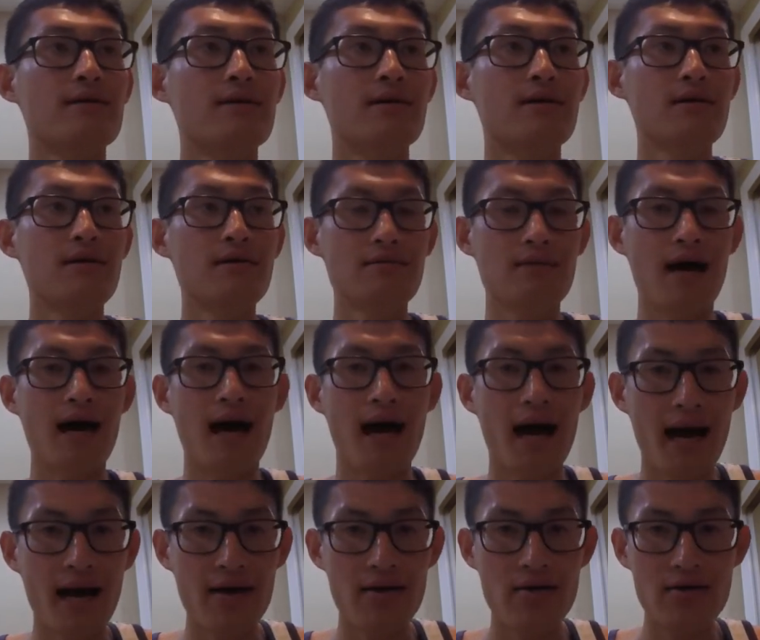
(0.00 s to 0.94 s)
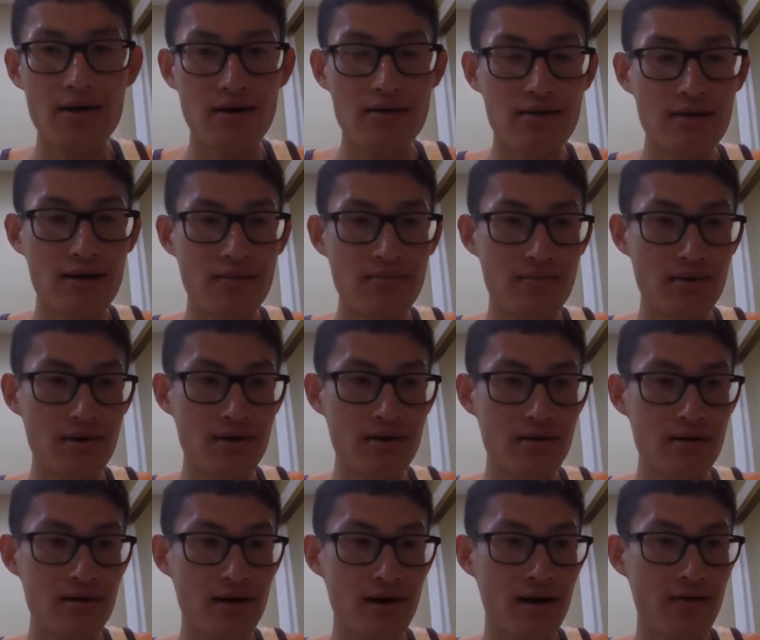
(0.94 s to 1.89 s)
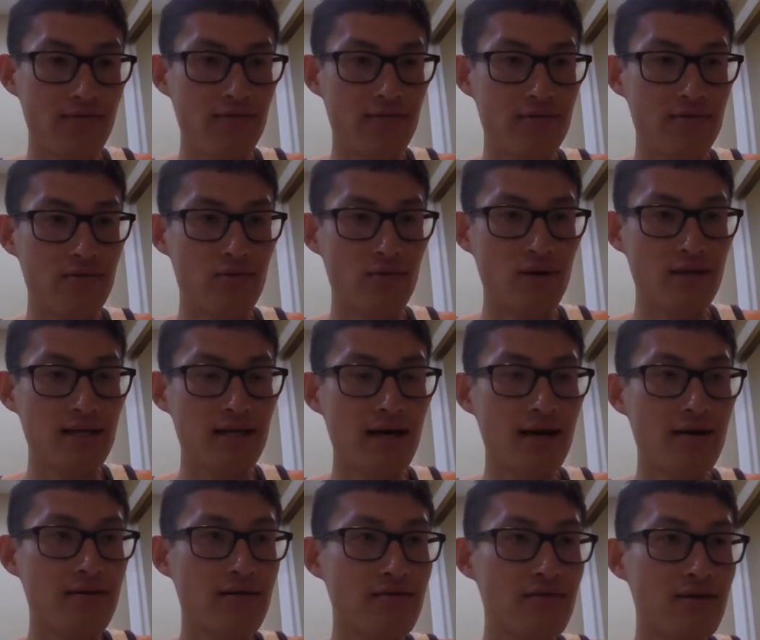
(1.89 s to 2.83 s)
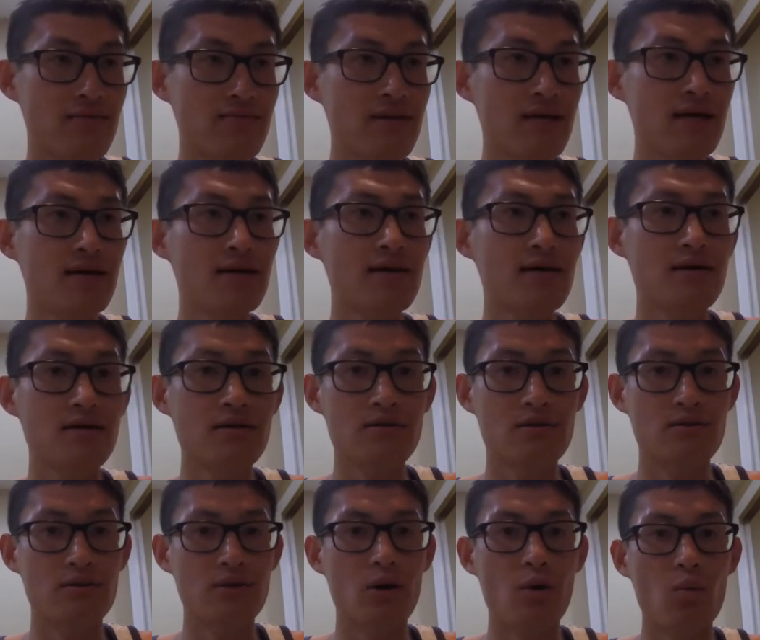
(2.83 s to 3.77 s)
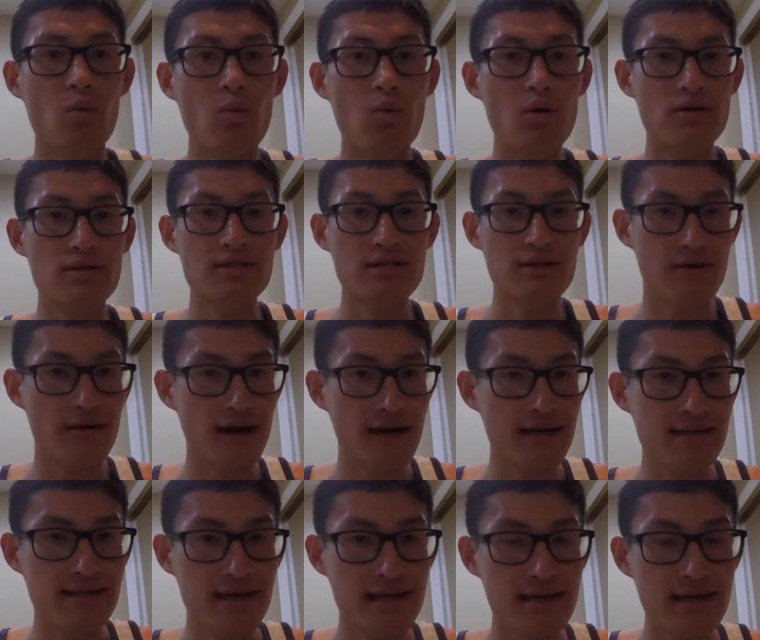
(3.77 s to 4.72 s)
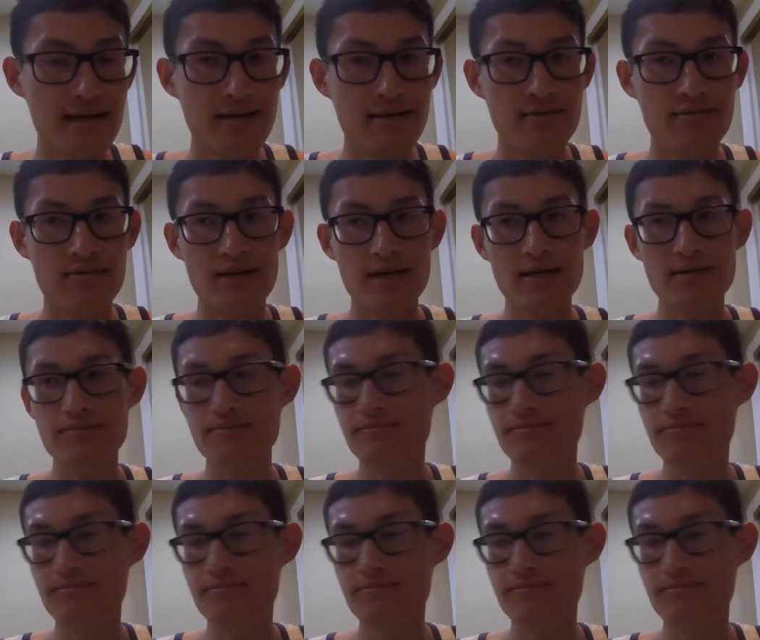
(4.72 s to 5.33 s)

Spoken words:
The higher the number of 20 out of something, the worse your eyesight is, right?